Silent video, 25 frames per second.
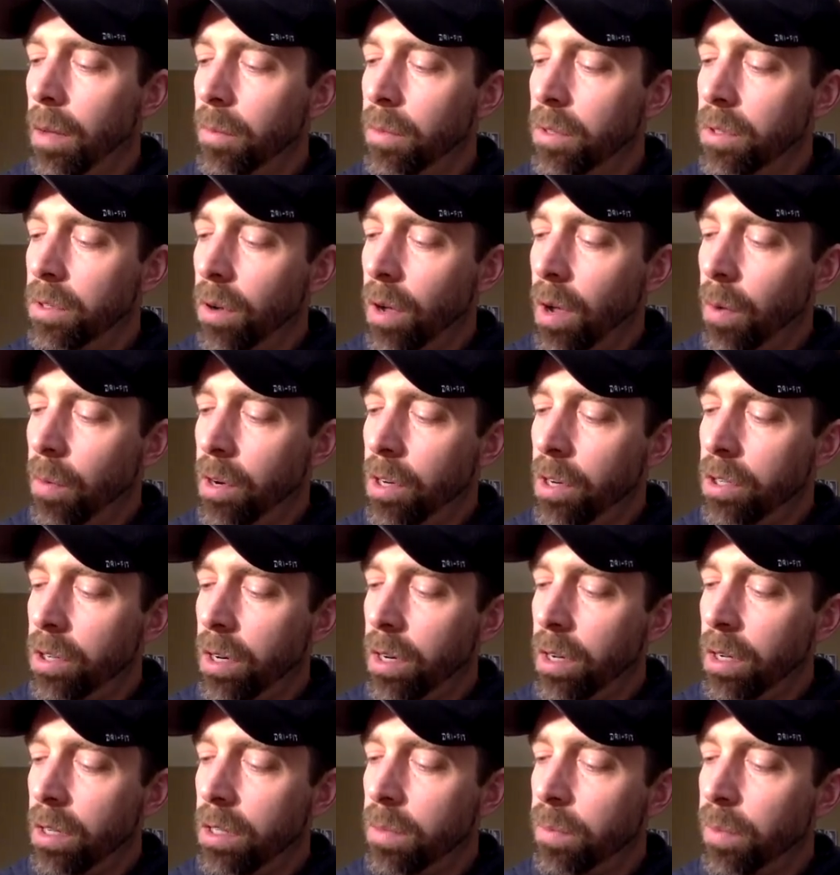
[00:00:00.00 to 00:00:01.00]
So I want to
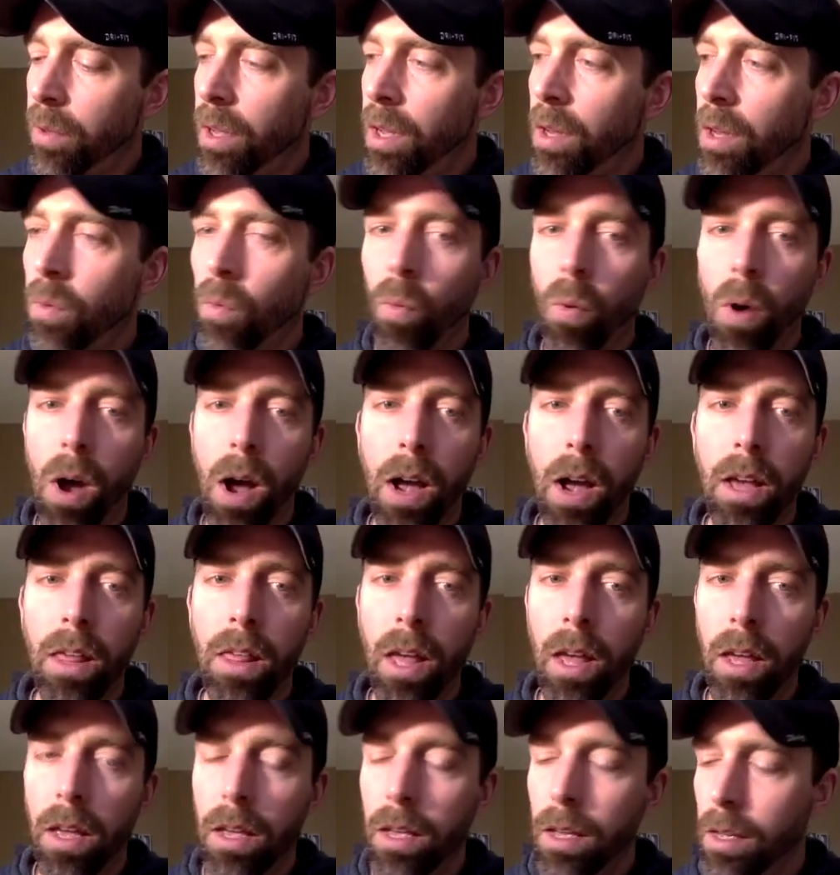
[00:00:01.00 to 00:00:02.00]
try to explain why
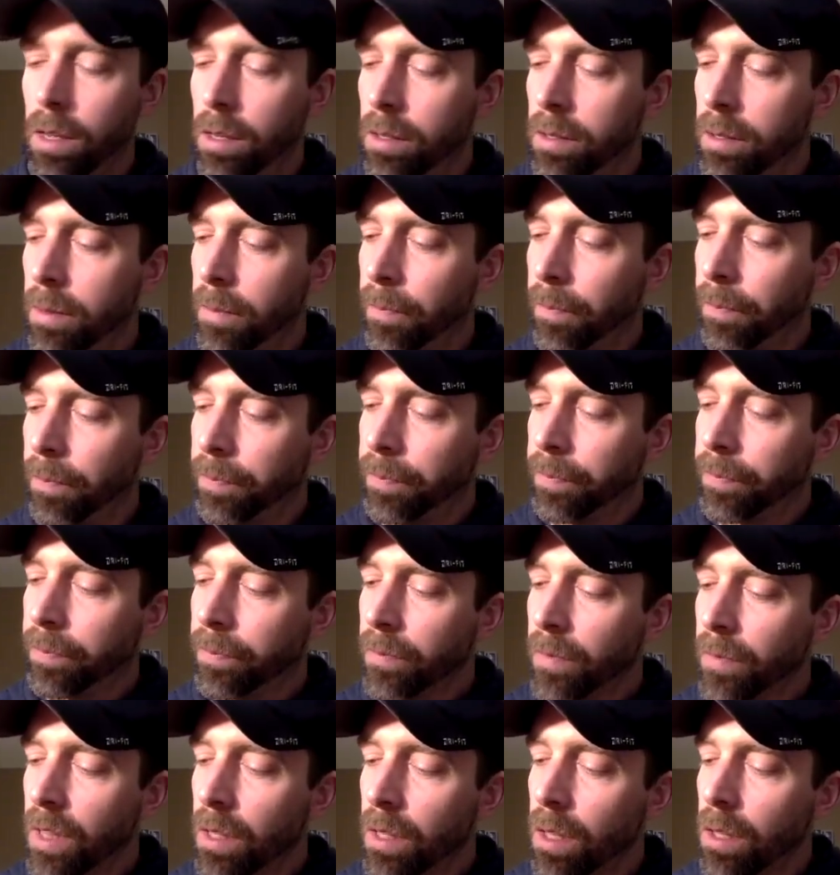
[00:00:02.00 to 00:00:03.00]
that is.
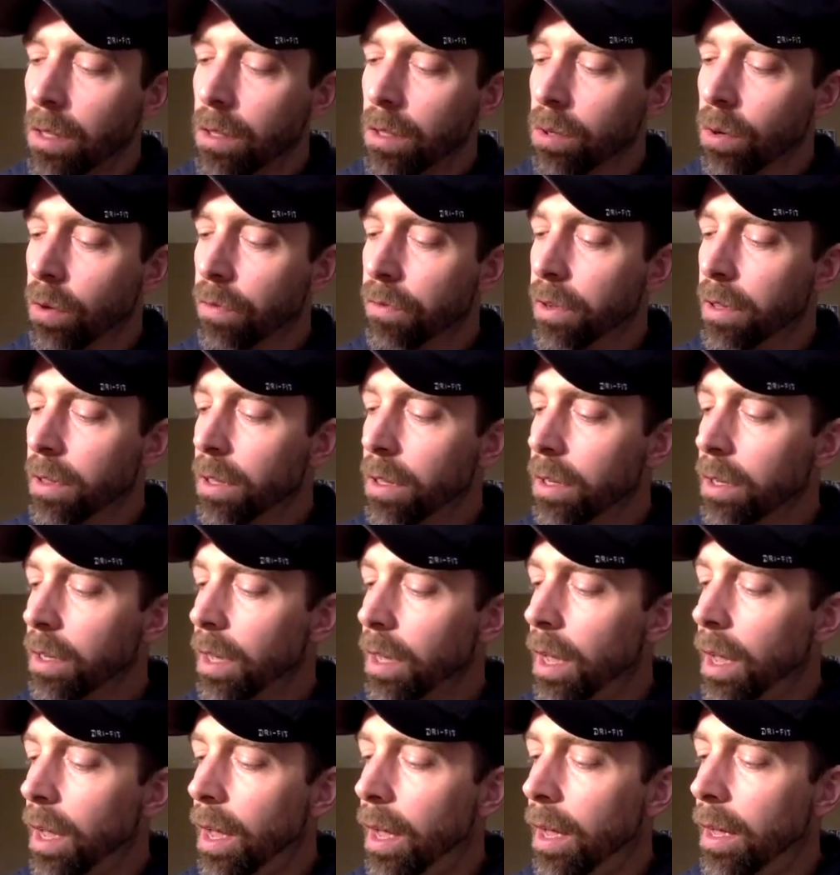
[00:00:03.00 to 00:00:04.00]
So if we look
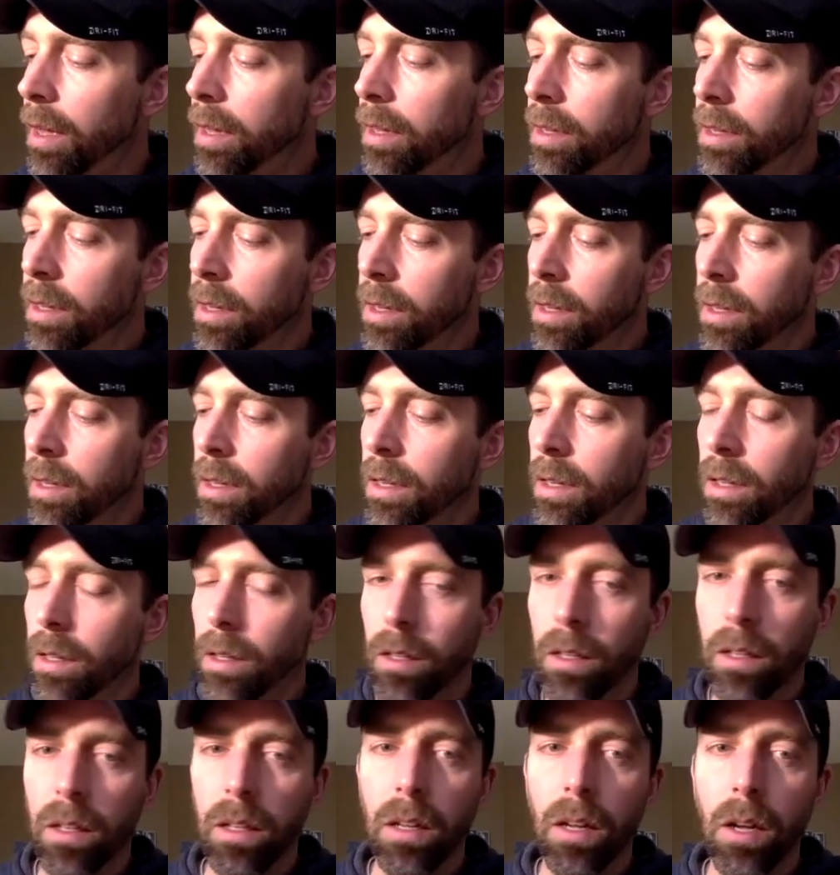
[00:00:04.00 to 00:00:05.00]
at
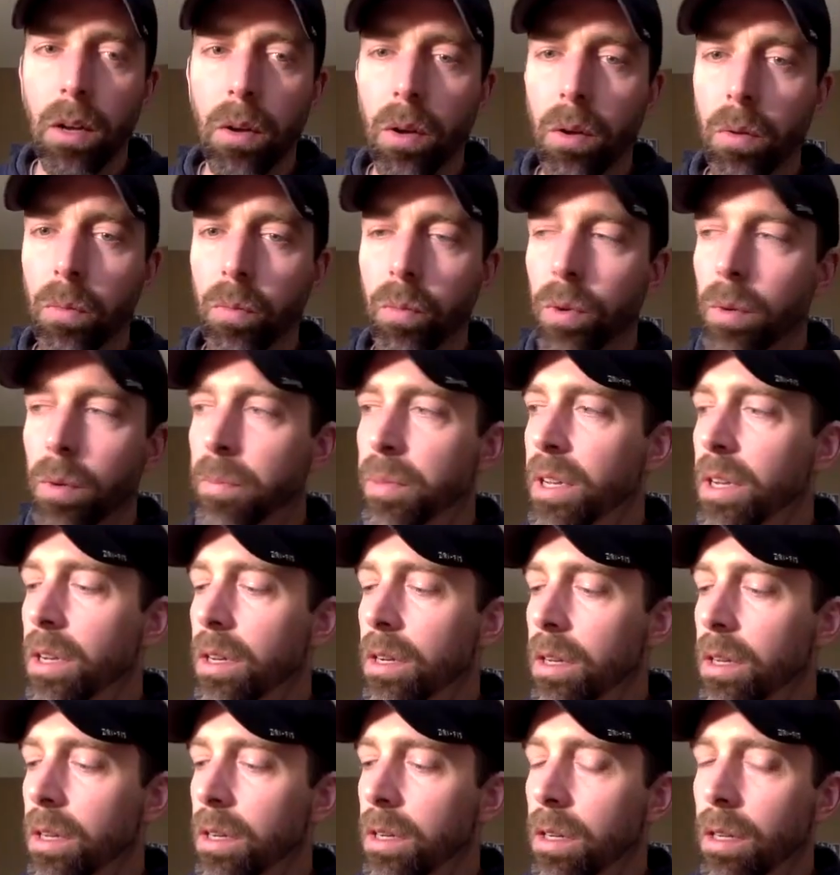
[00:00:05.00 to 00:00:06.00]

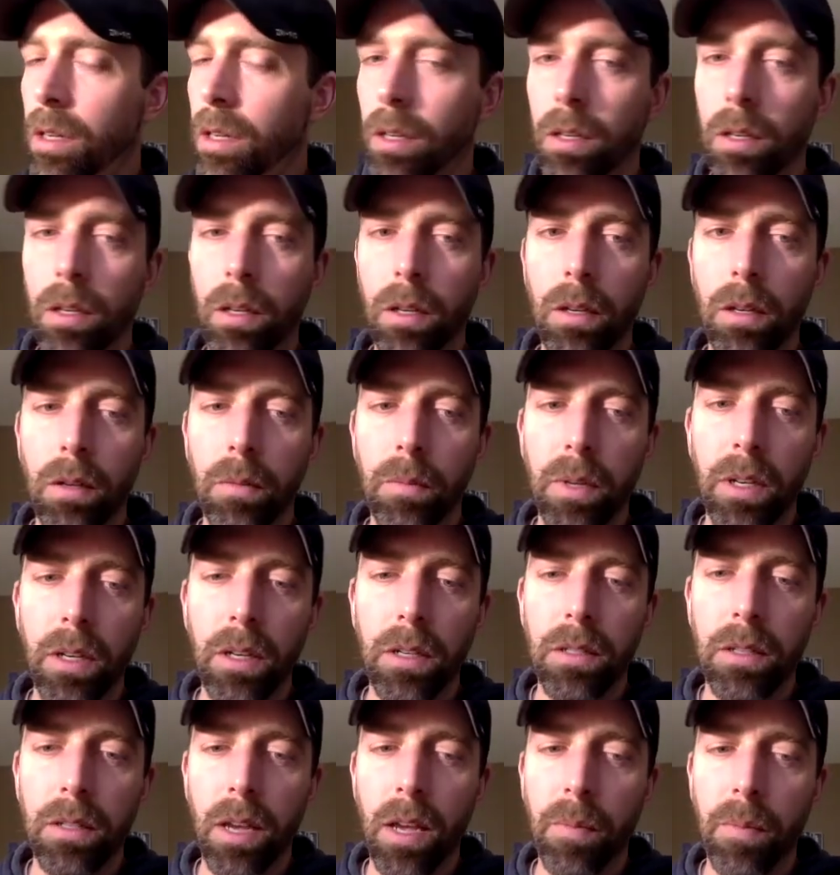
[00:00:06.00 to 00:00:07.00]
repeated
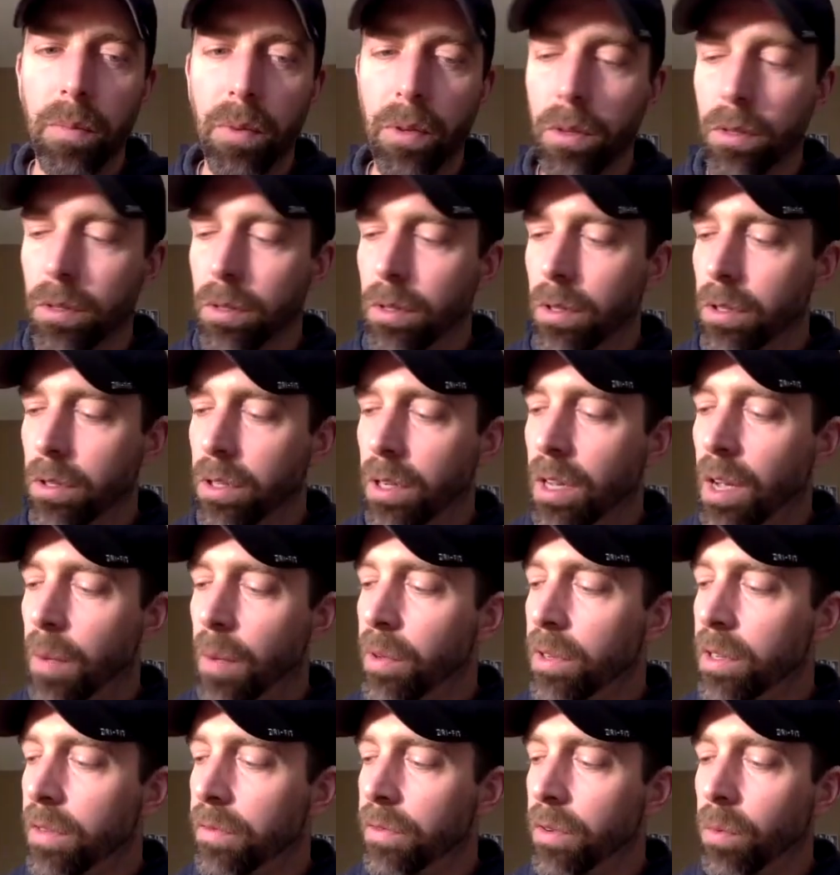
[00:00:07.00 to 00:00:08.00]
examples, there's
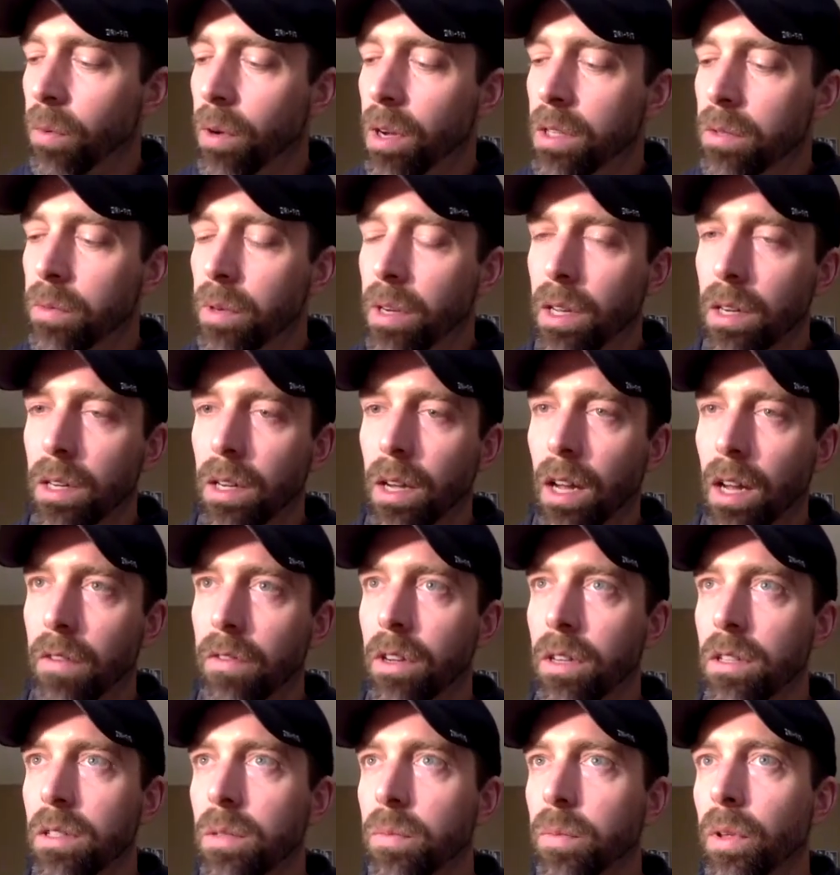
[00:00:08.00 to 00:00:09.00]
a couple different ways we can
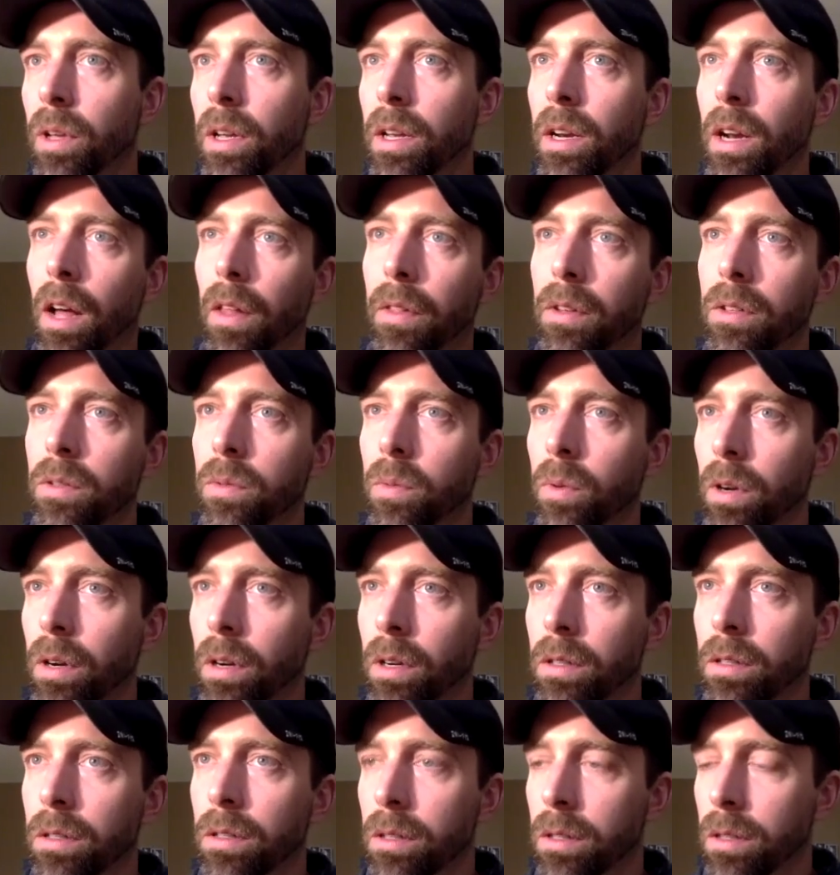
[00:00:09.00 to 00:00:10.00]
kind of explain how this
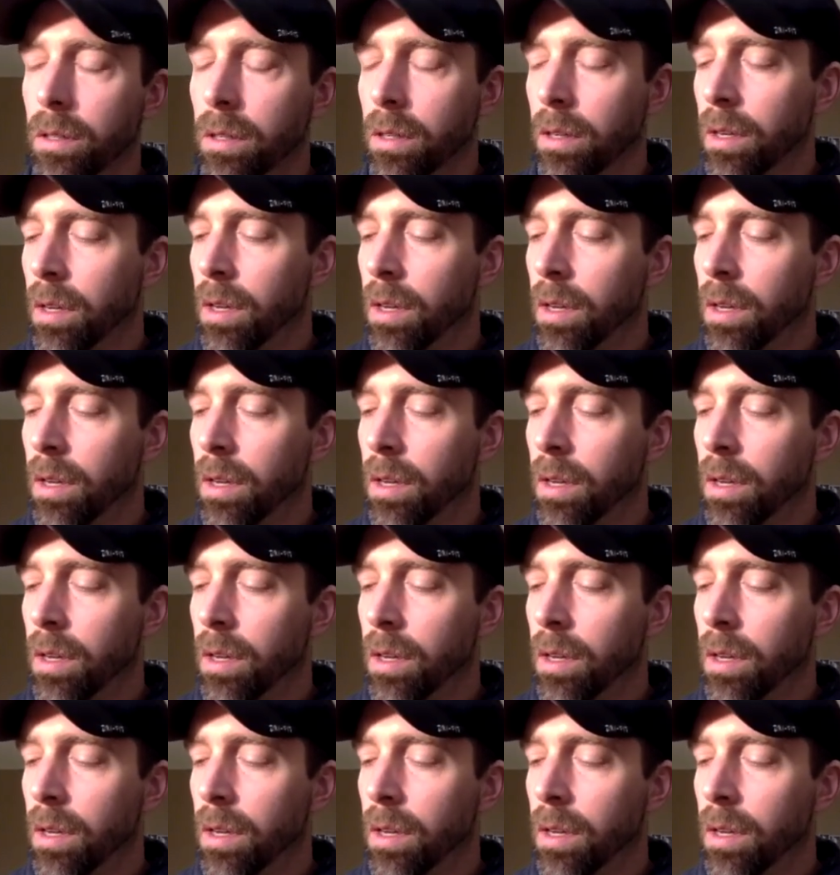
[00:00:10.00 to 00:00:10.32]
works.